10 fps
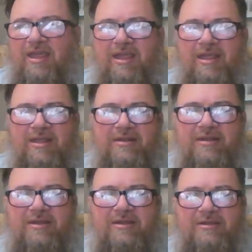And
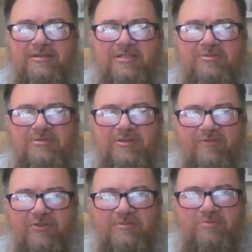she was the
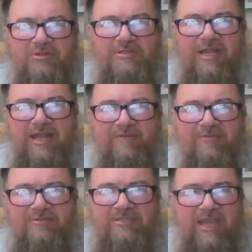first person I
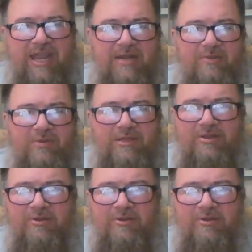ever chatted with